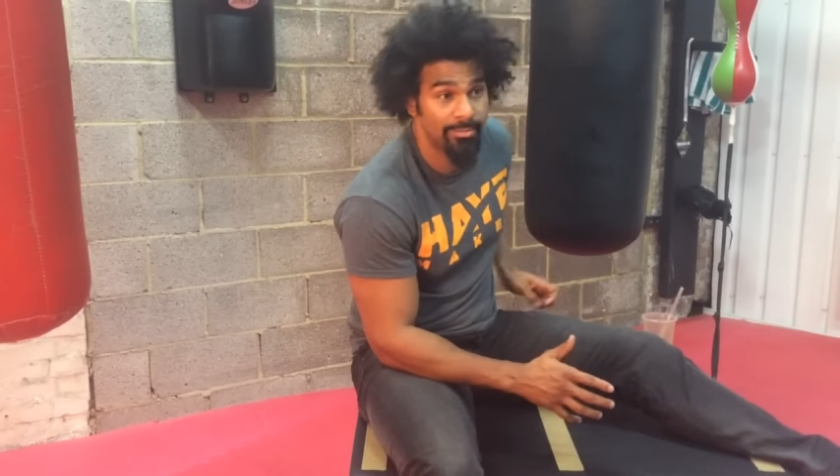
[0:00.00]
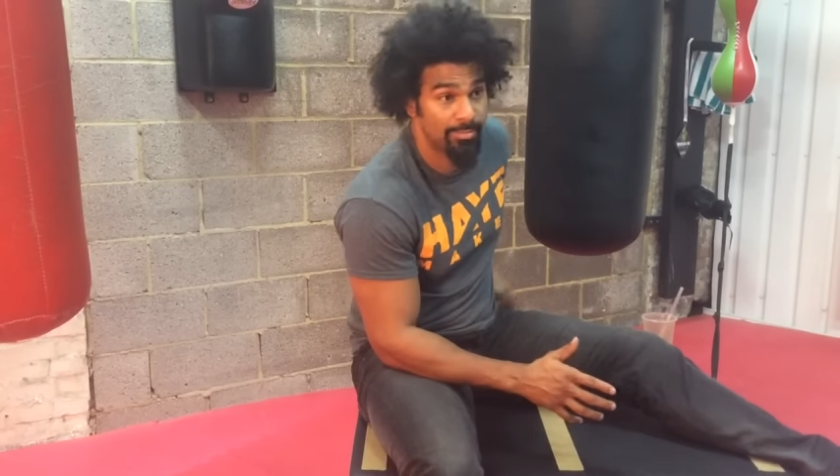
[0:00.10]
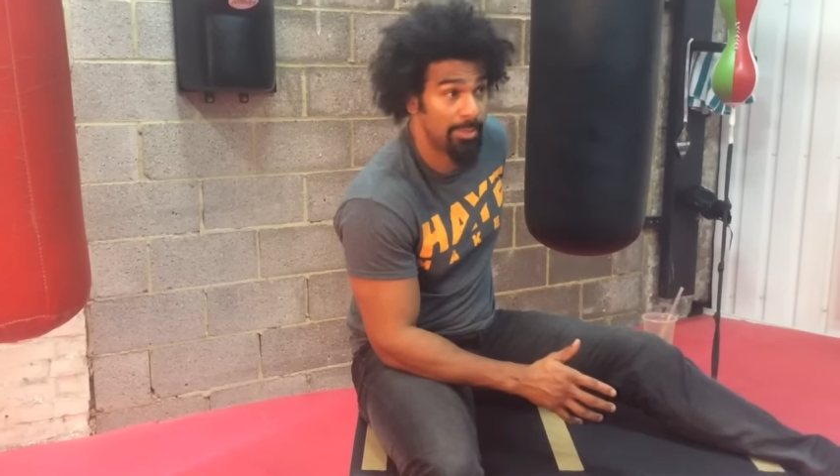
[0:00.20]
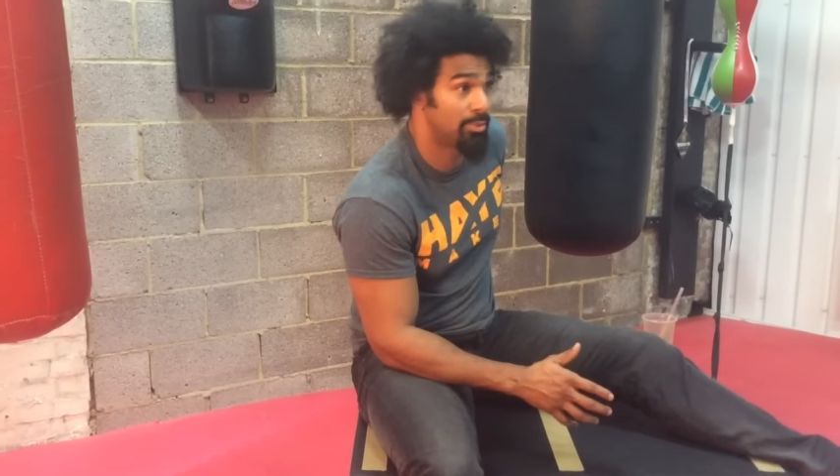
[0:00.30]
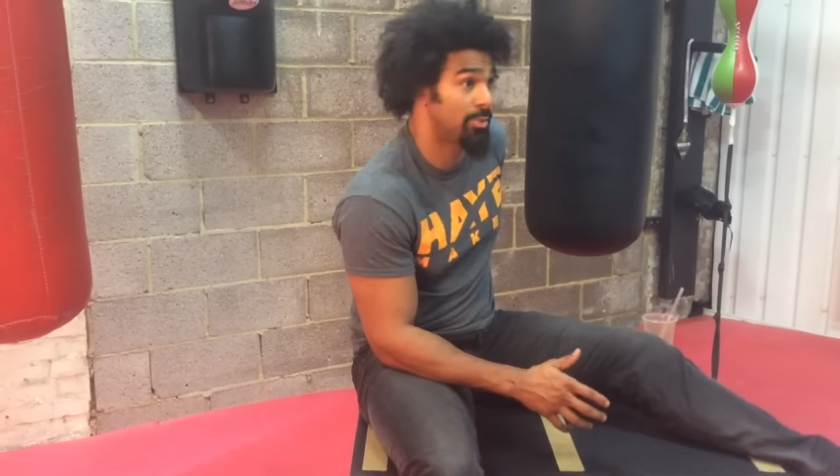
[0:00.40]

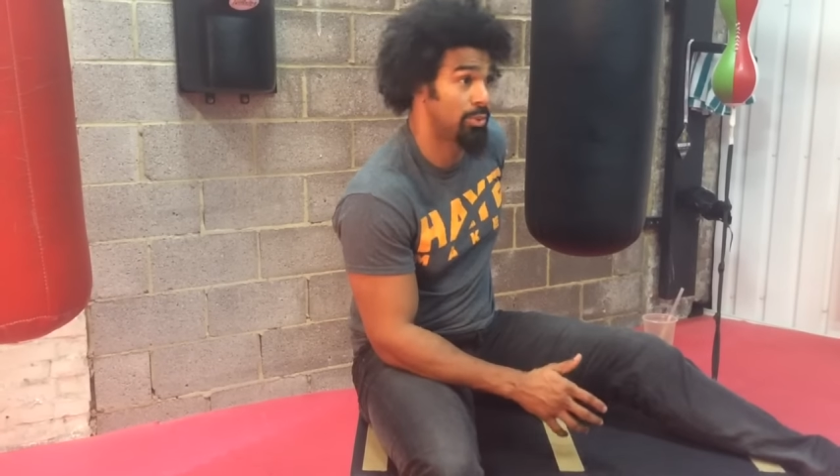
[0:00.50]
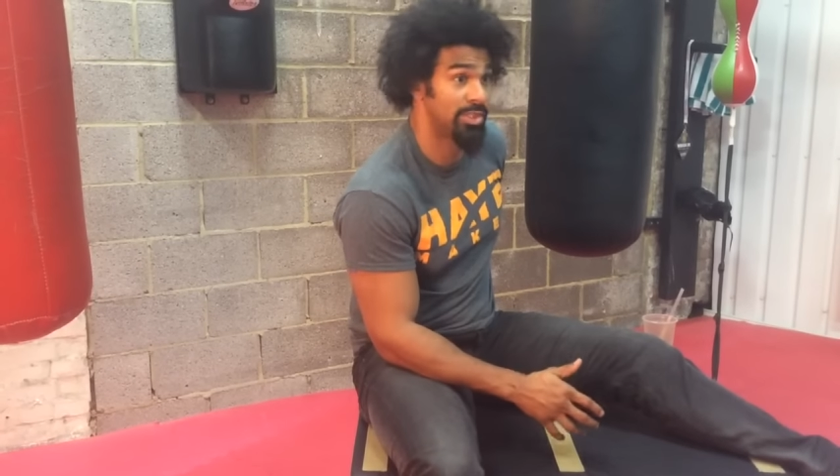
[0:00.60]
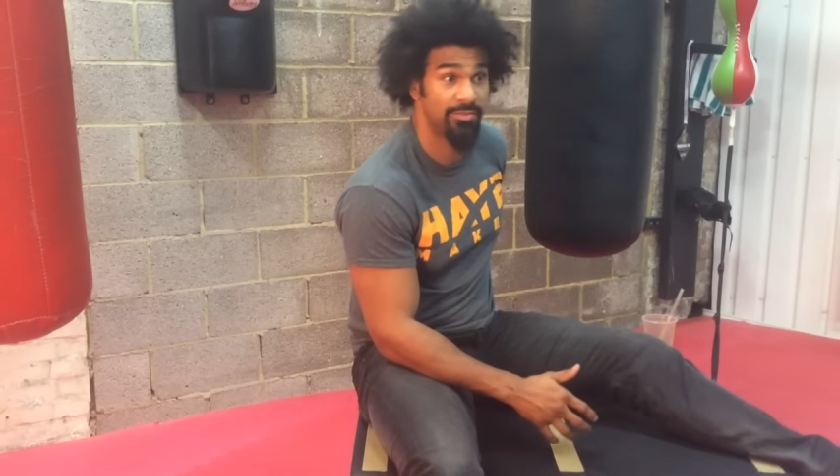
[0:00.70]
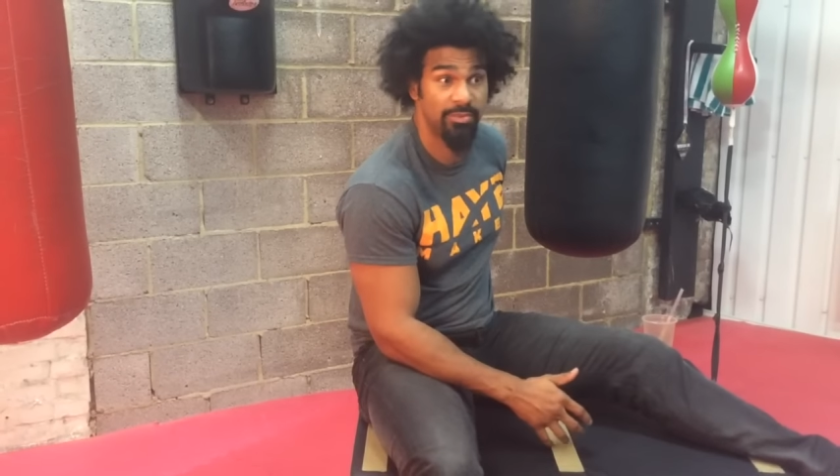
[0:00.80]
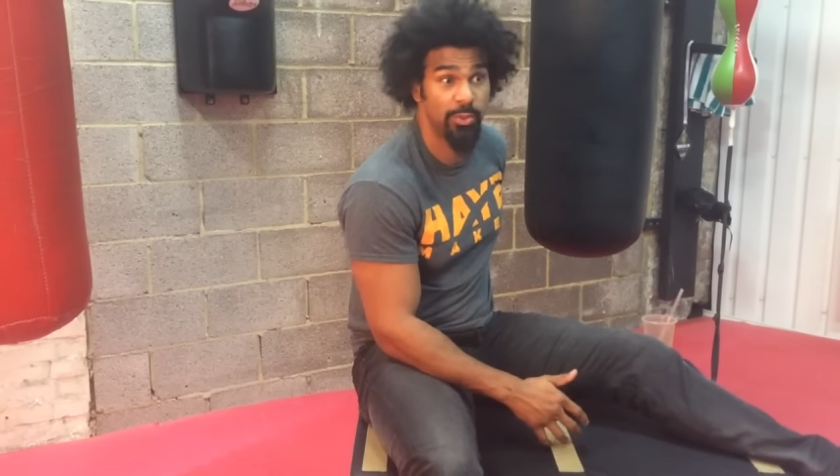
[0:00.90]
People was
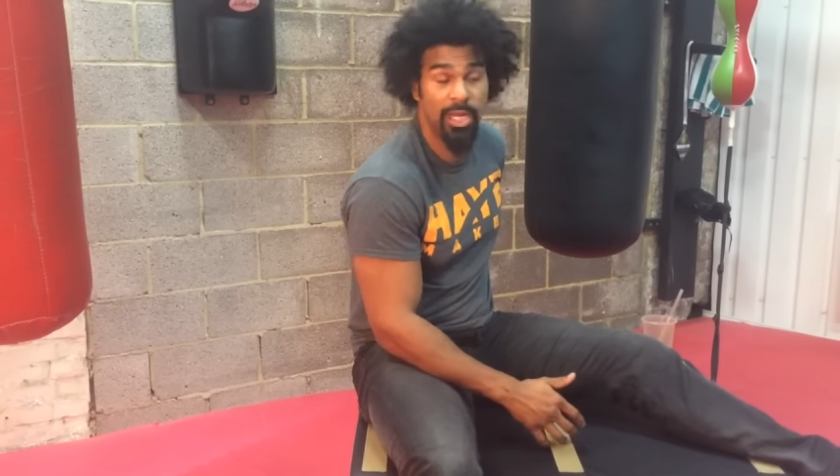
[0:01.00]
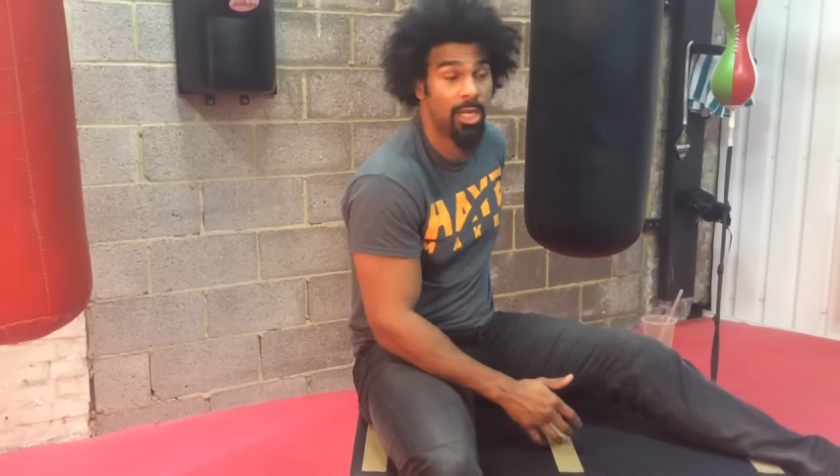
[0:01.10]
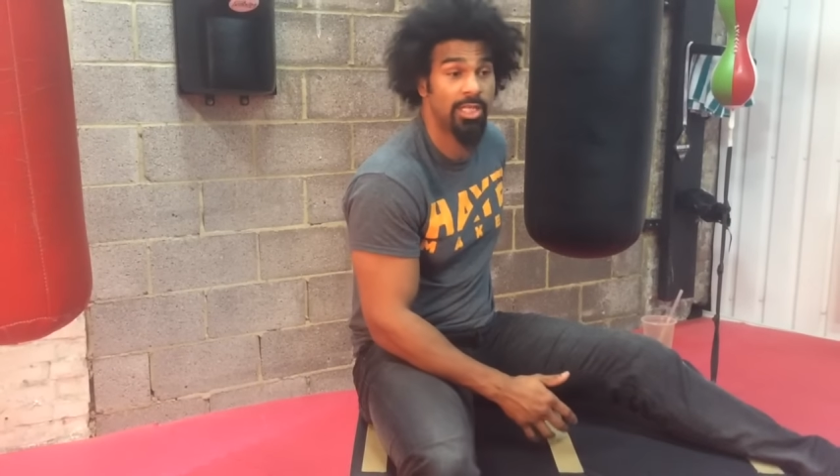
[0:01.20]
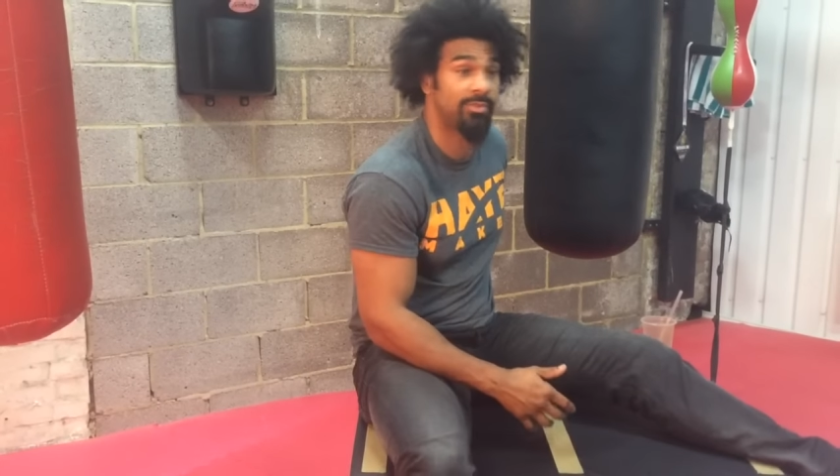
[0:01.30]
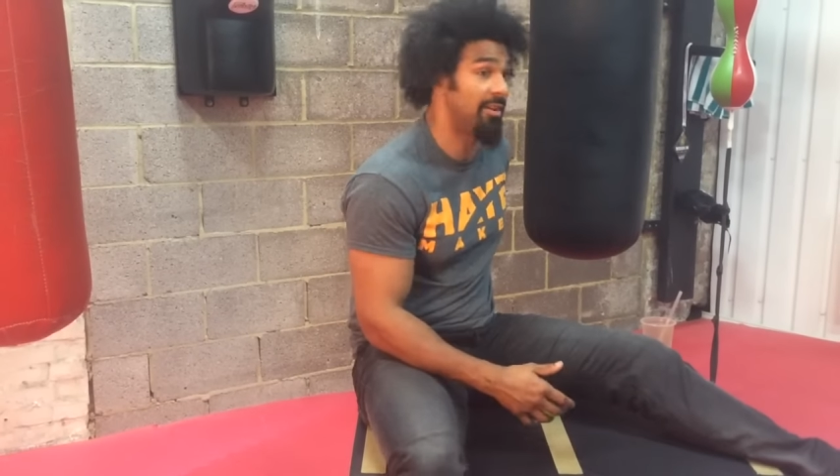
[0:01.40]
he doing that
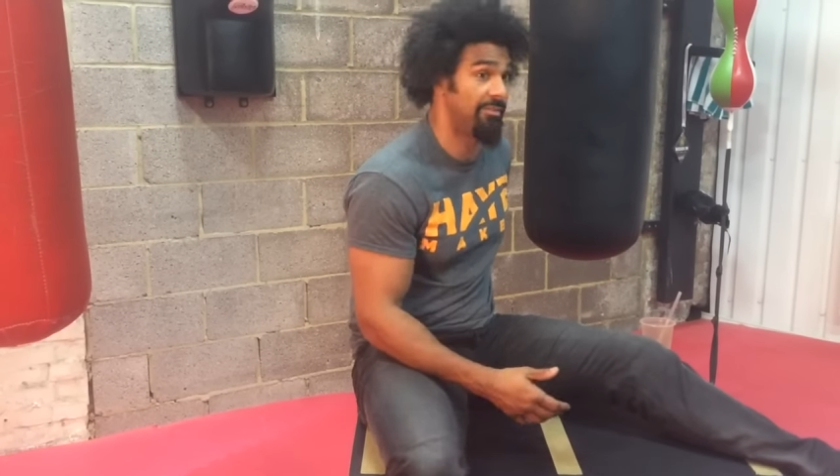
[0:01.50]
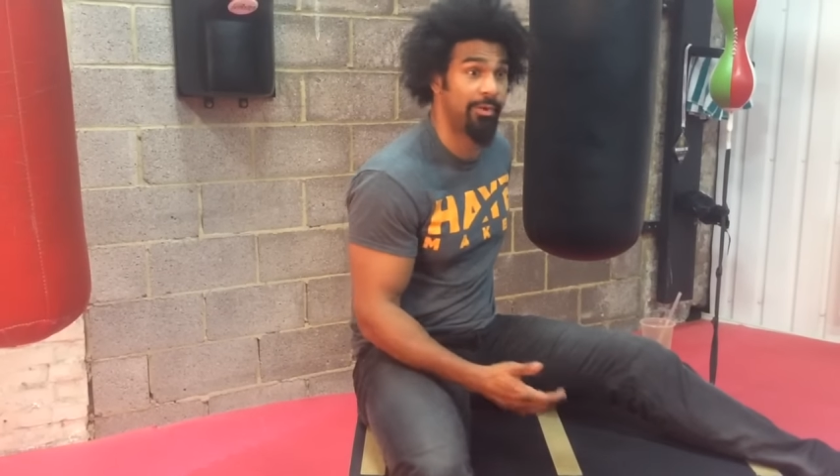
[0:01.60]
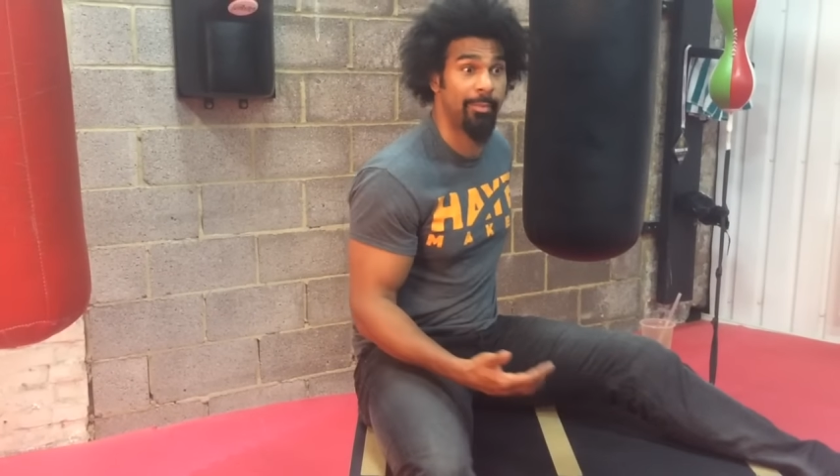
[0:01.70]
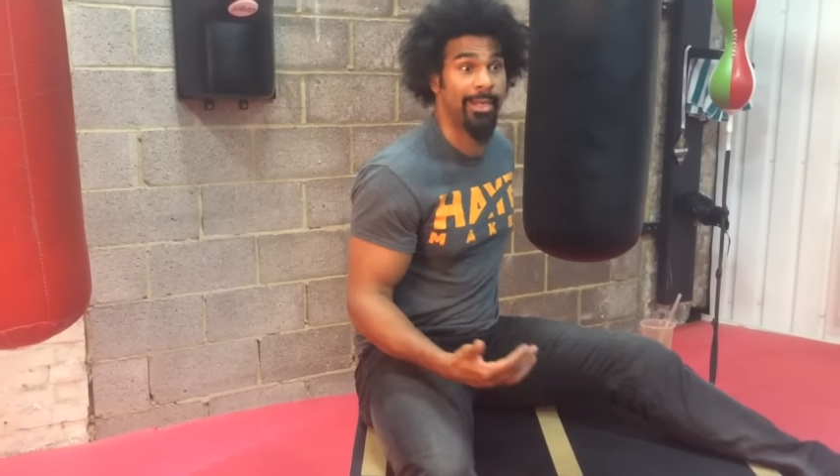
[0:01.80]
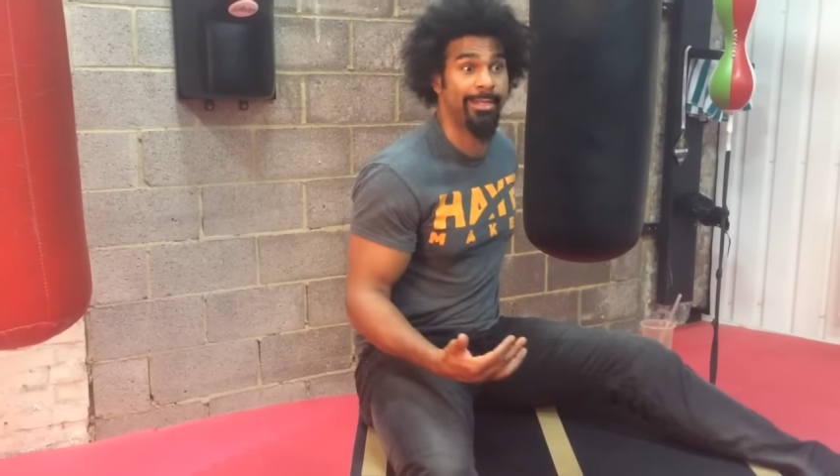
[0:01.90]
last fight for
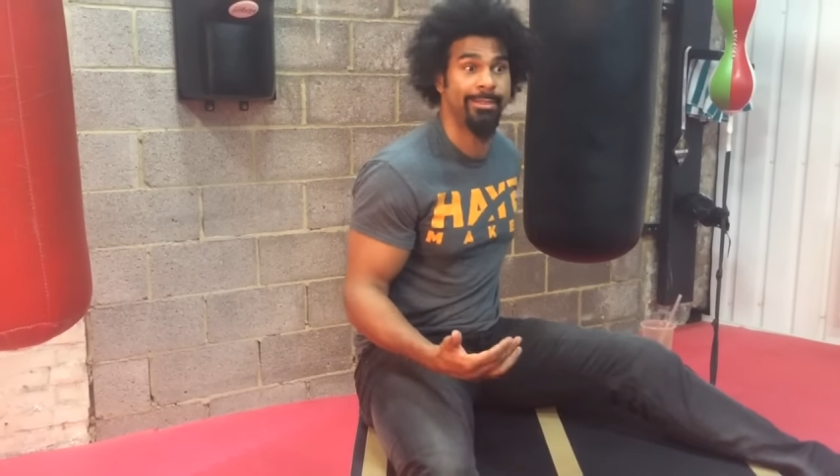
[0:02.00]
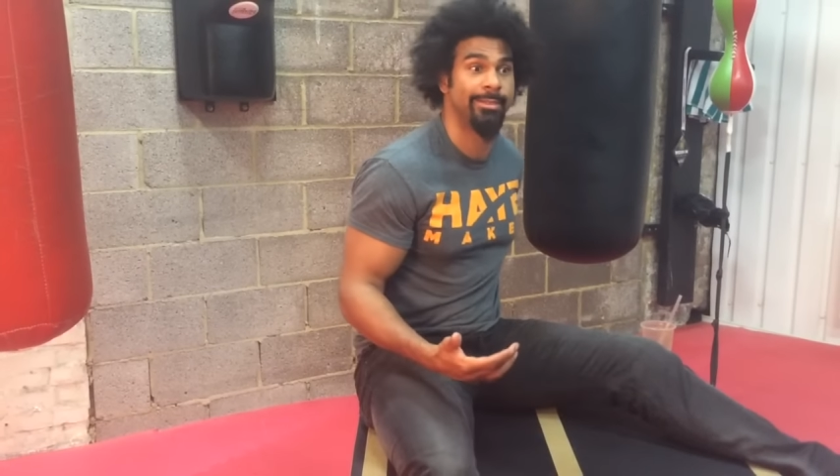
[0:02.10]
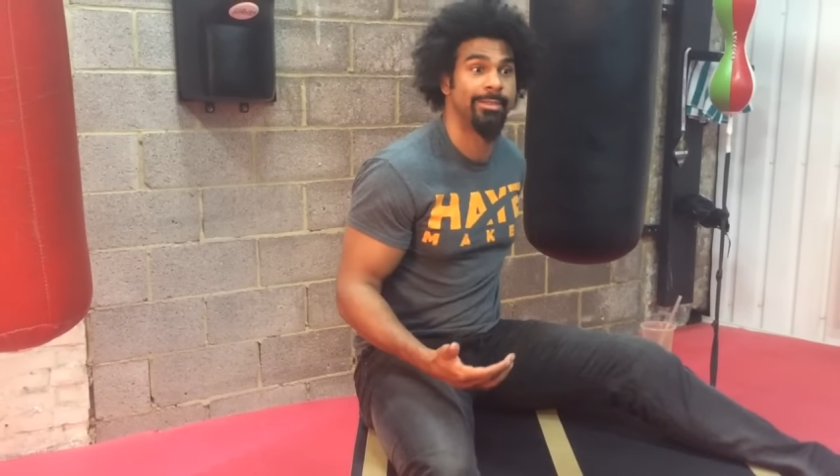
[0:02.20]
the money?